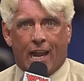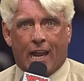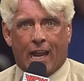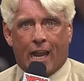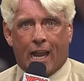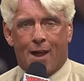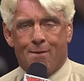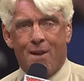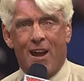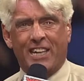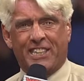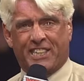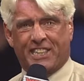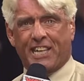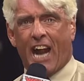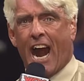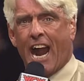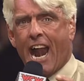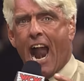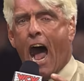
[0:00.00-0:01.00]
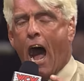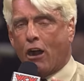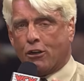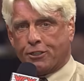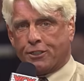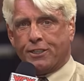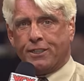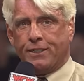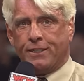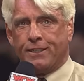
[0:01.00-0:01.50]
Let me start out
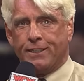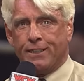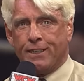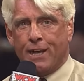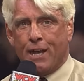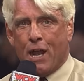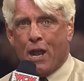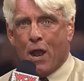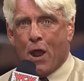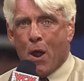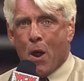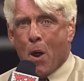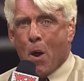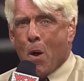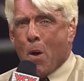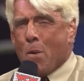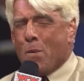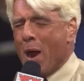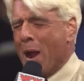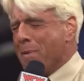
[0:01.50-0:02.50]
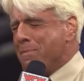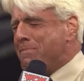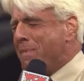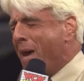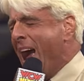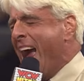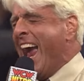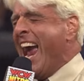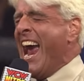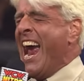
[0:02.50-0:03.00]
with
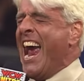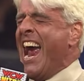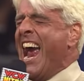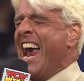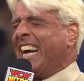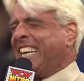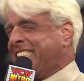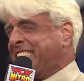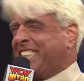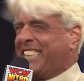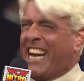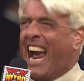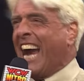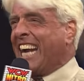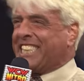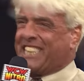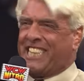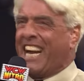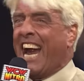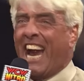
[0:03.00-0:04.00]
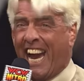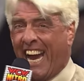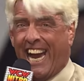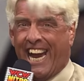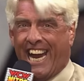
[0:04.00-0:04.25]
Big Sexy!